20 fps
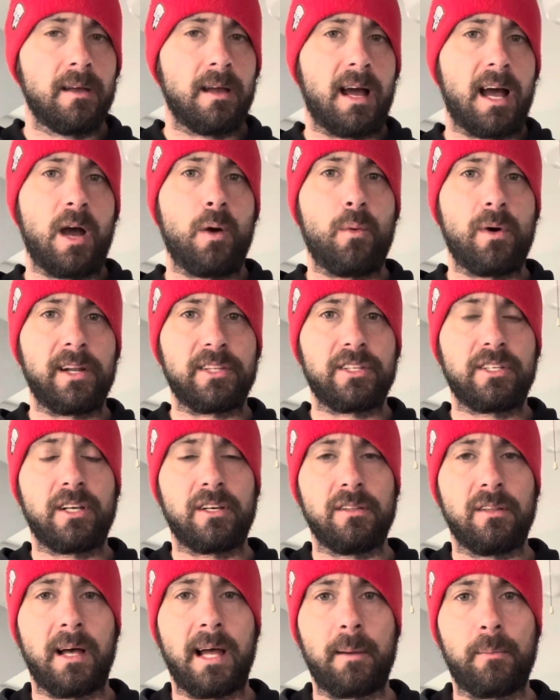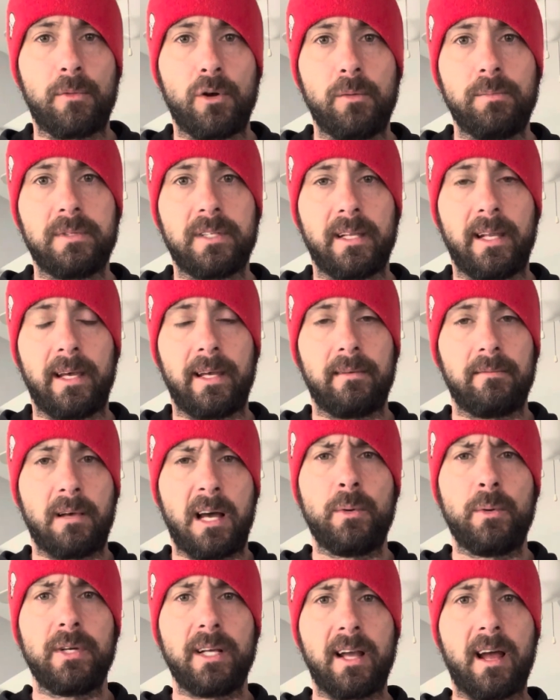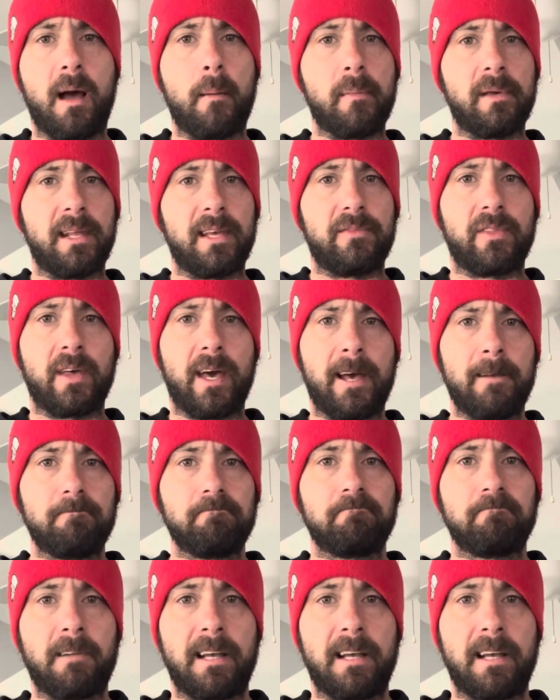I wanted to climb rope today, I would accommodate that.